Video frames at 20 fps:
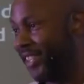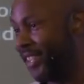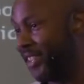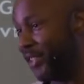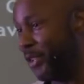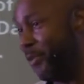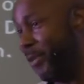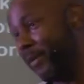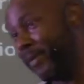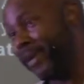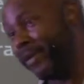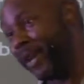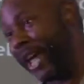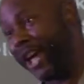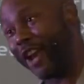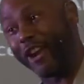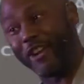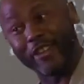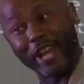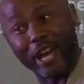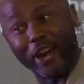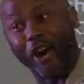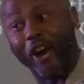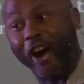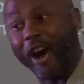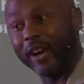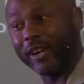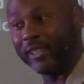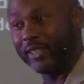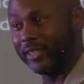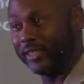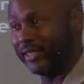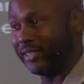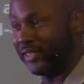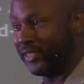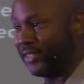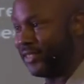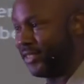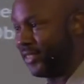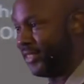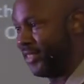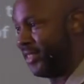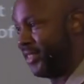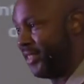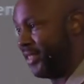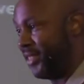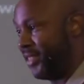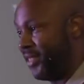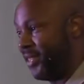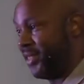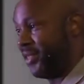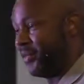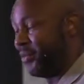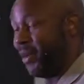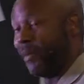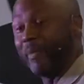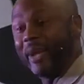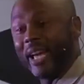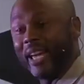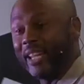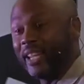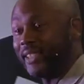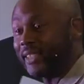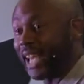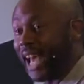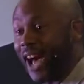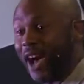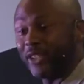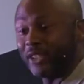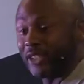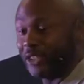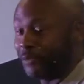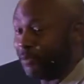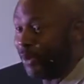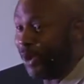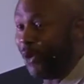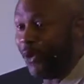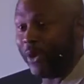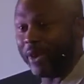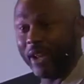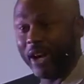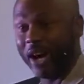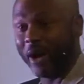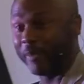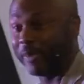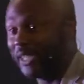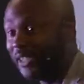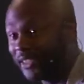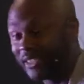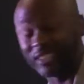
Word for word: You remember that, that ark? my man, his house is blowing up. He's